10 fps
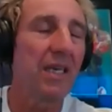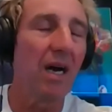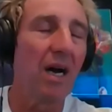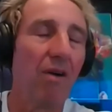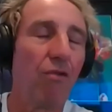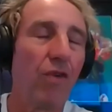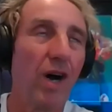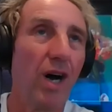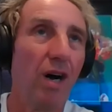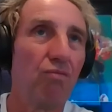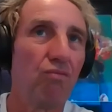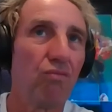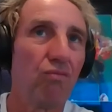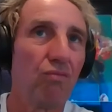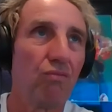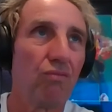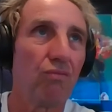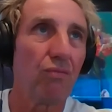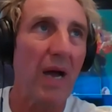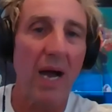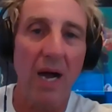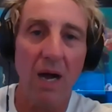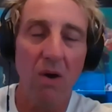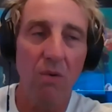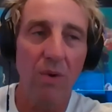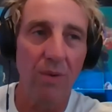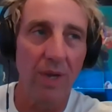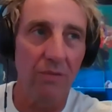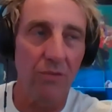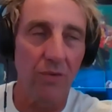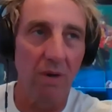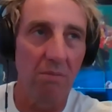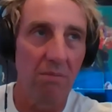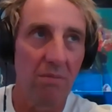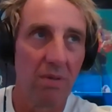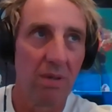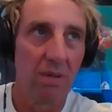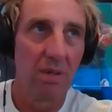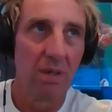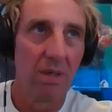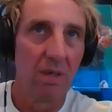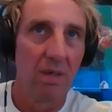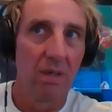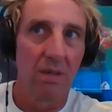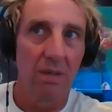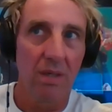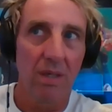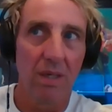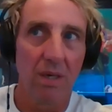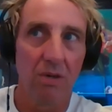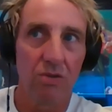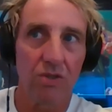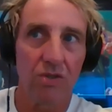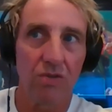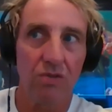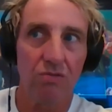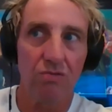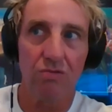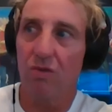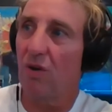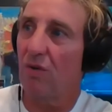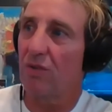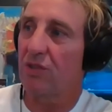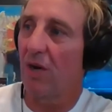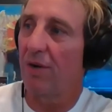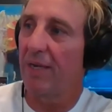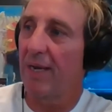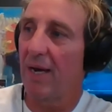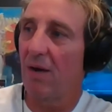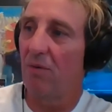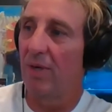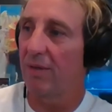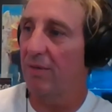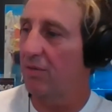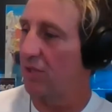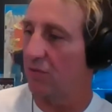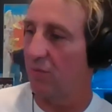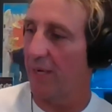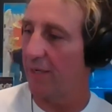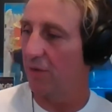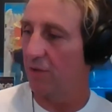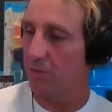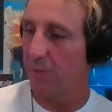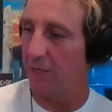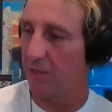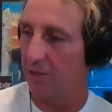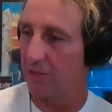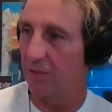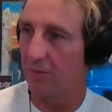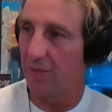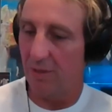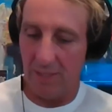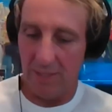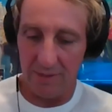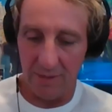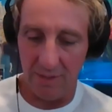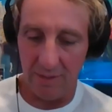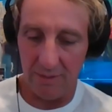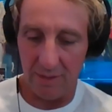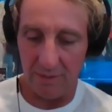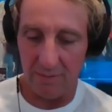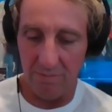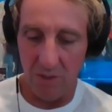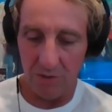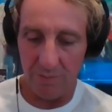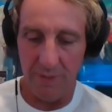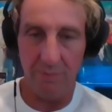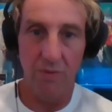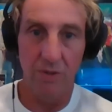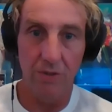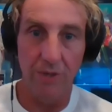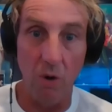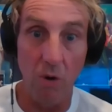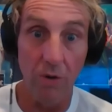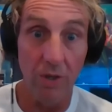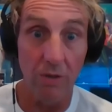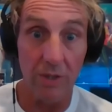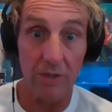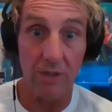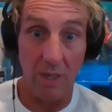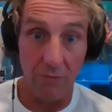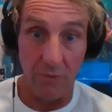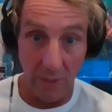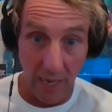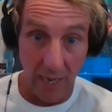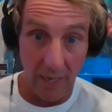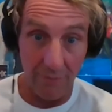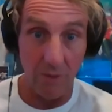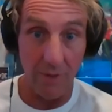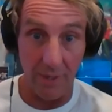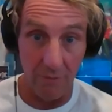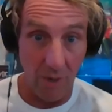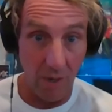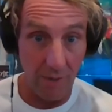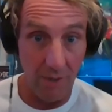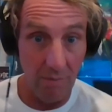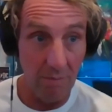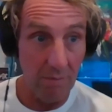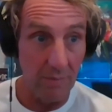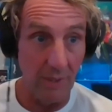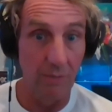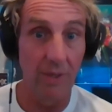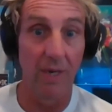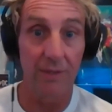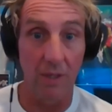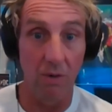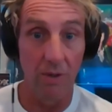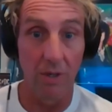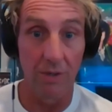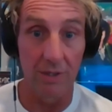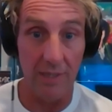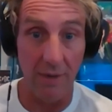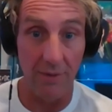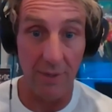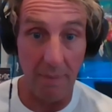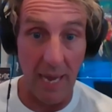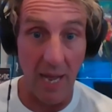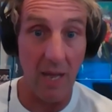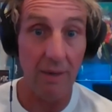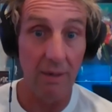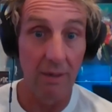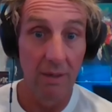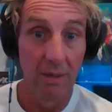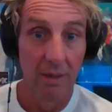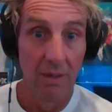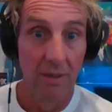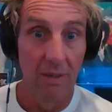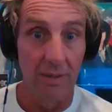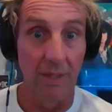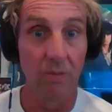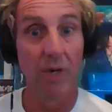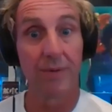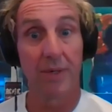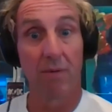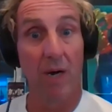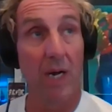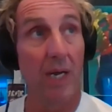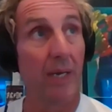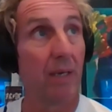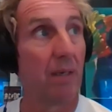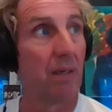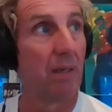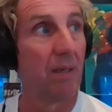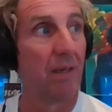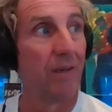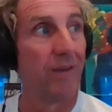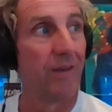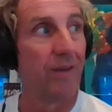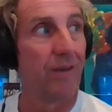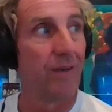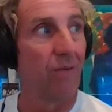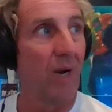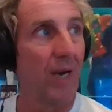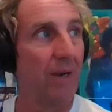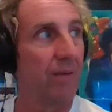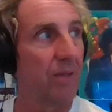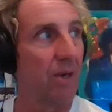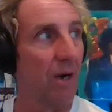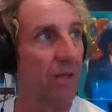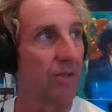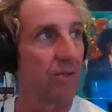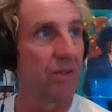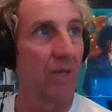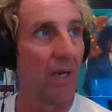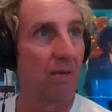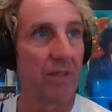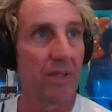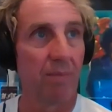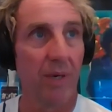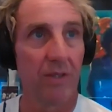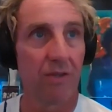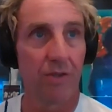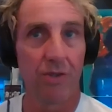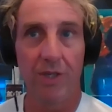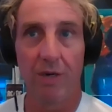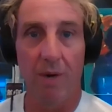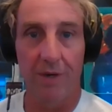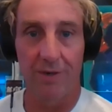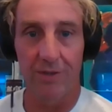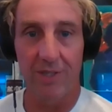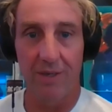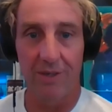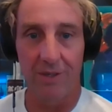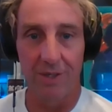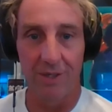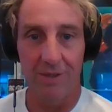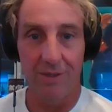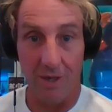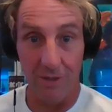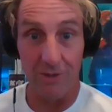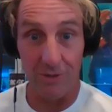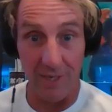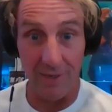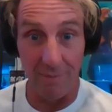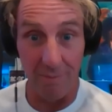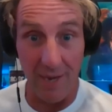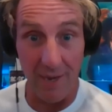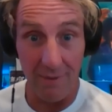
of um, how we went from you know just starting out with just regular speakers and realizing that most people were doing horn loaded stuff for live in order to get volume, then realizing horn loaded sounded bad, then wondering why why aren't concerts done with a bunch studio monitors sounded good, yeah. concert sounded bad.